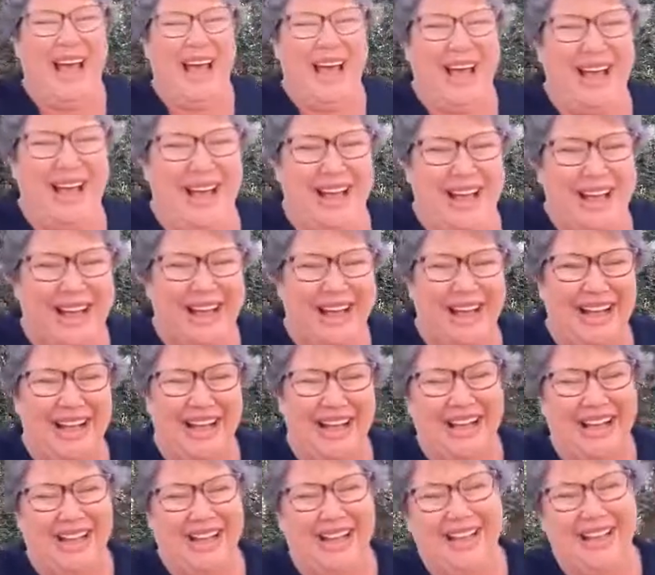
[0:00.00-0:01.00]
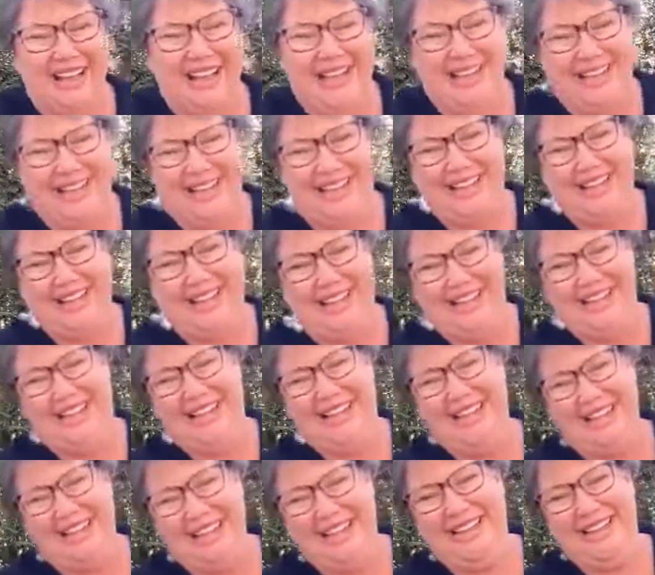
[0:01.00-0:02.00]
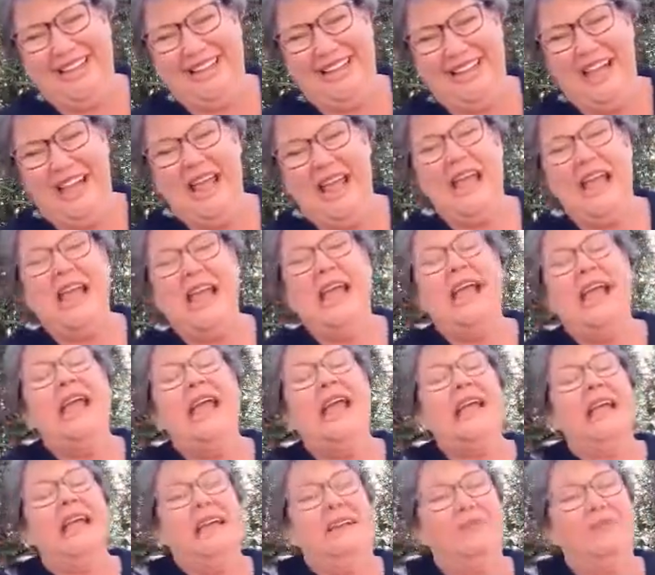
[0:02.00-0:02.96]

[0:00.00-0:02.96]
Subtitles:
No words are spoken by the person on screen.